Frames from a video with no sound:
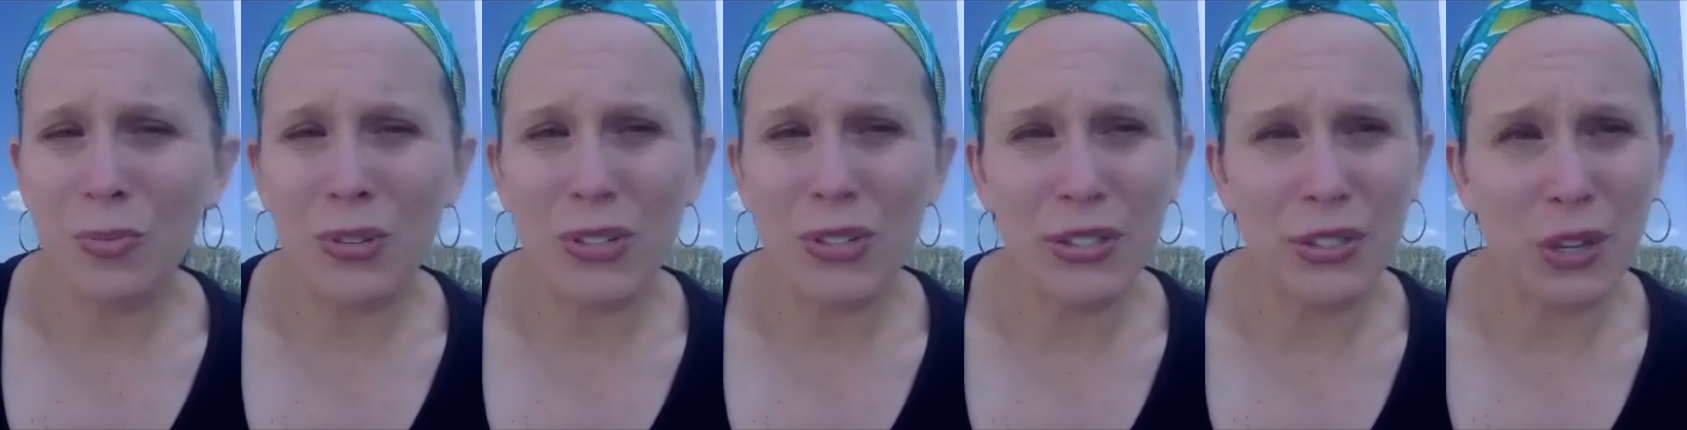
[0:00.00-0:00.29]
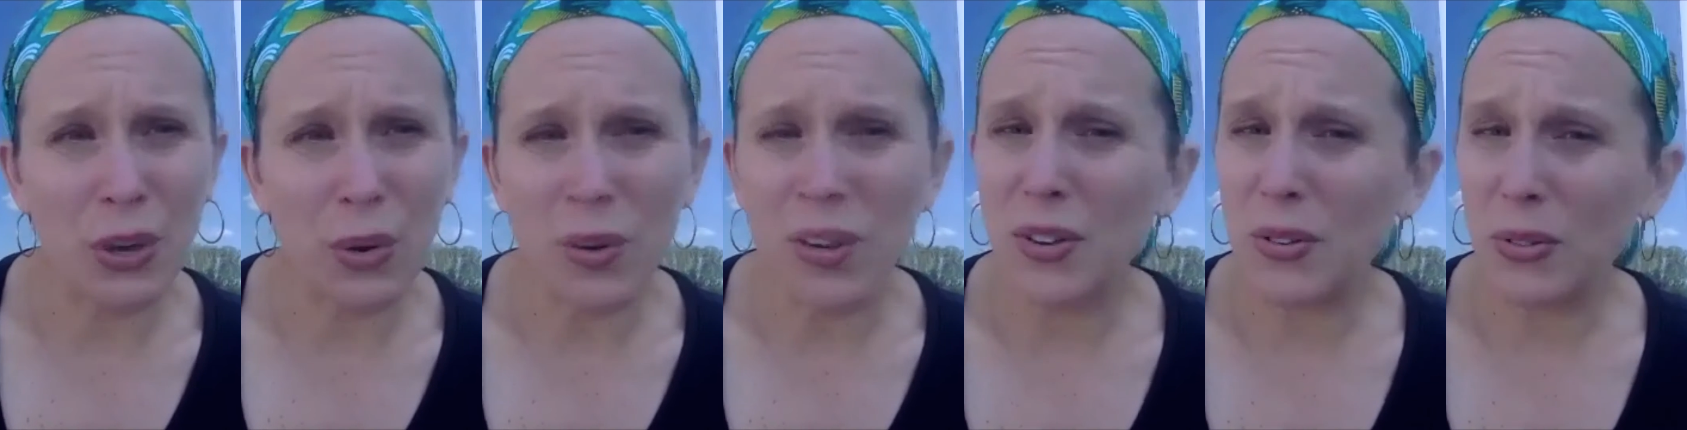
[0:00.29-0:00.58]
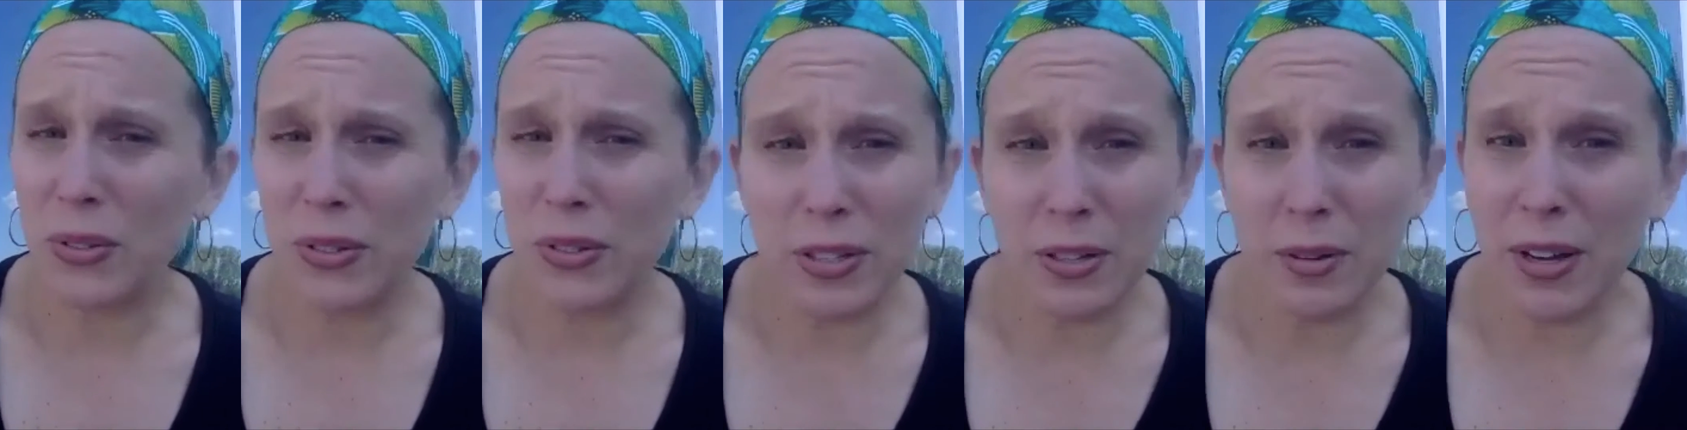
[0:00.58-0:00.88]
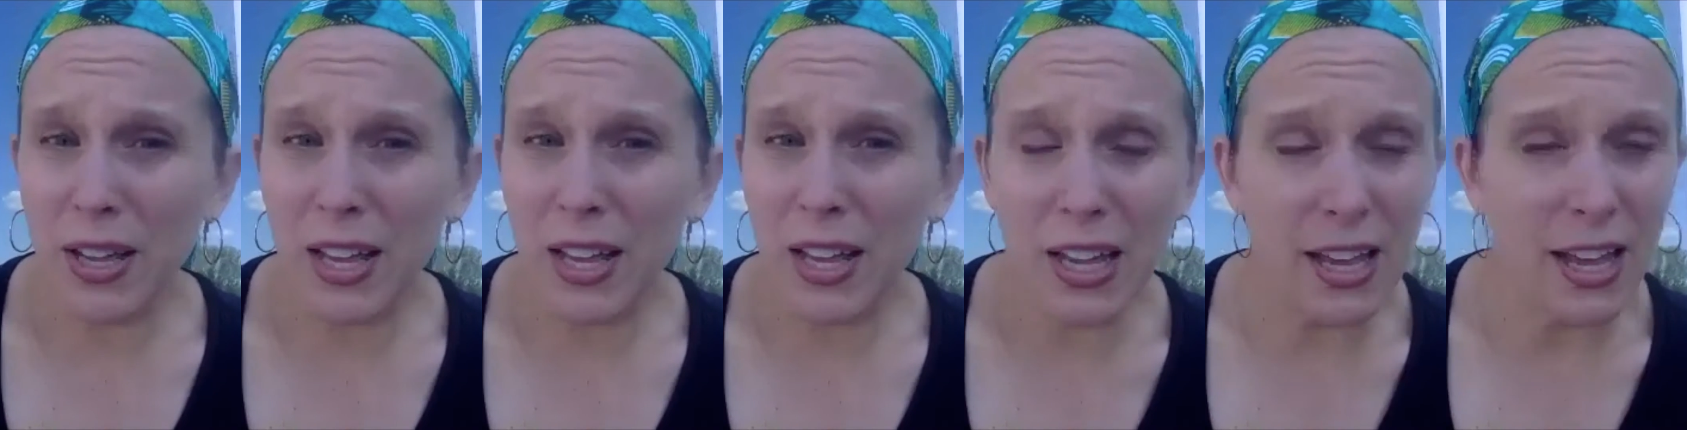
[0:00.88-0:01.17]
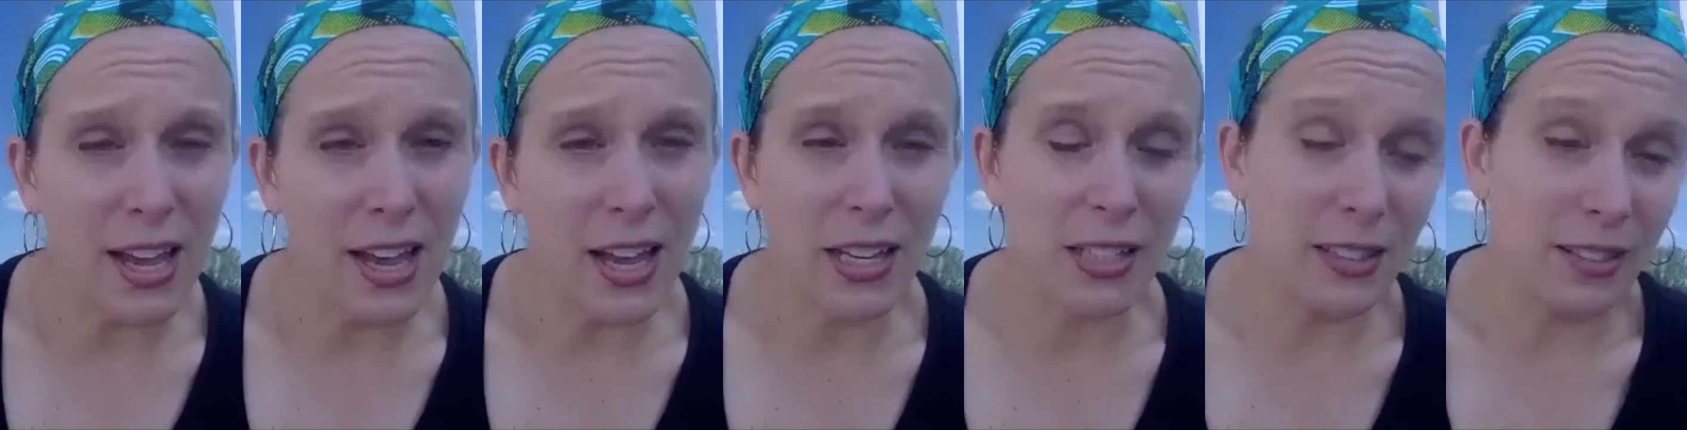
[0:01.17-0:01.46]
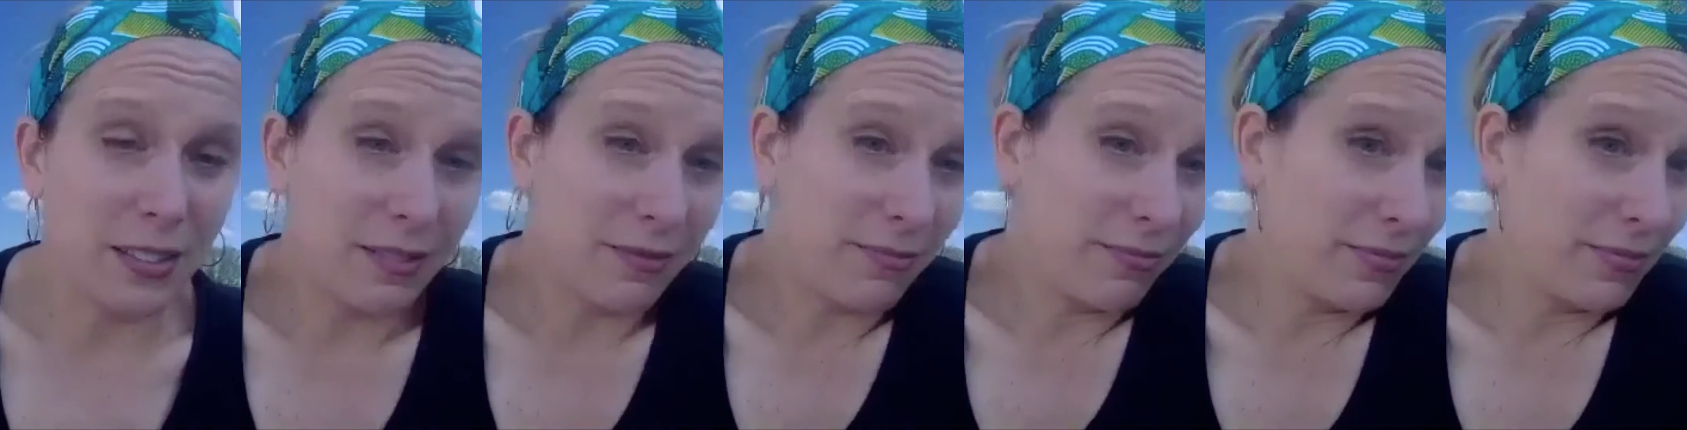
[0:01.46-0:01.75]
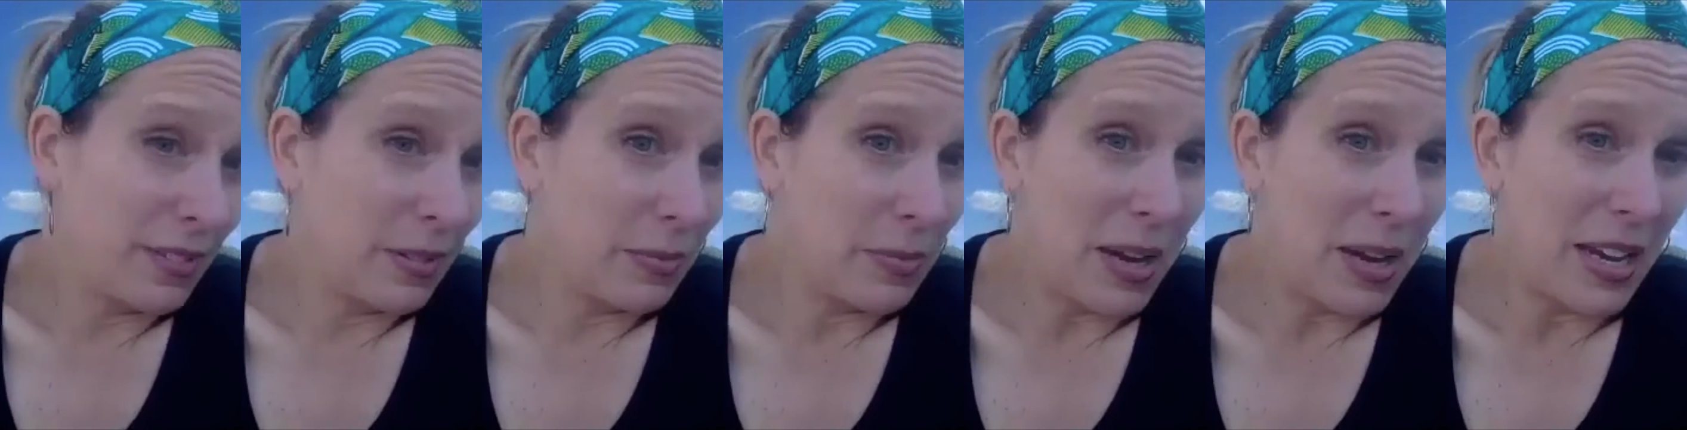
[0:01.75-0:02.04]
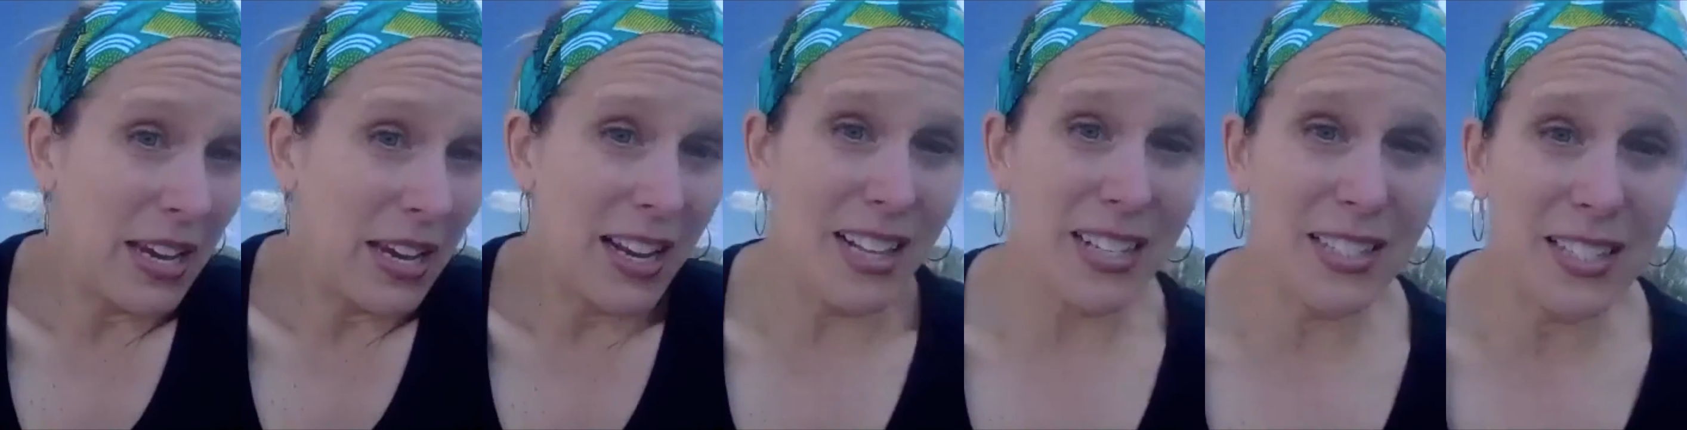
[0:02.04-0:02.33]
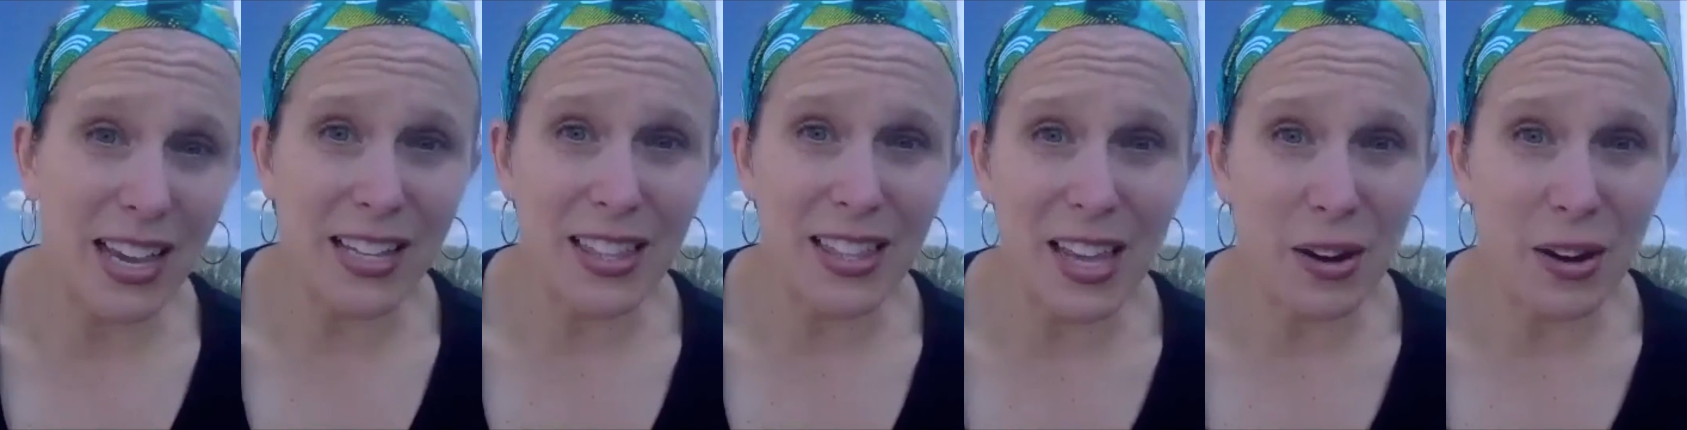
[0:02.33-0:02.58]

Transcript: so used to it and my kids like